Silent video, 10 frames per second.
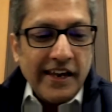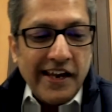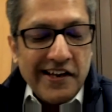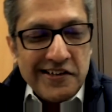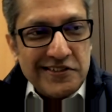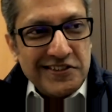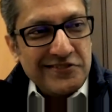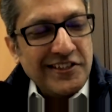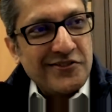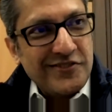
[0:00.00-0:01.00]
Yeah, this is
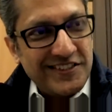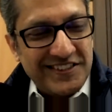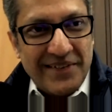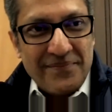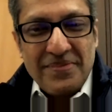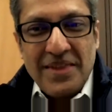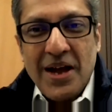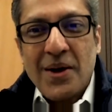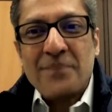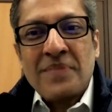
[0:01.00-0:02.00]
very interesting.
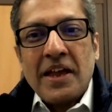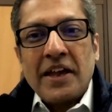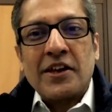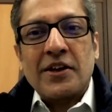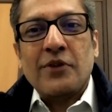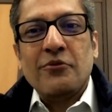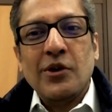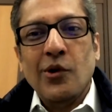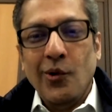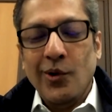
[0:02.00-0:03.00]
Now,
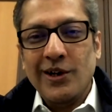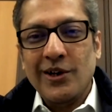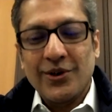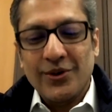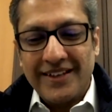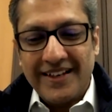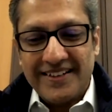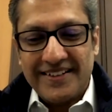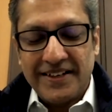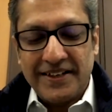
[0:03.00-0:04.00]
we all know
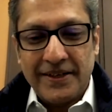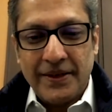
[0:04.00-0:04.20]
that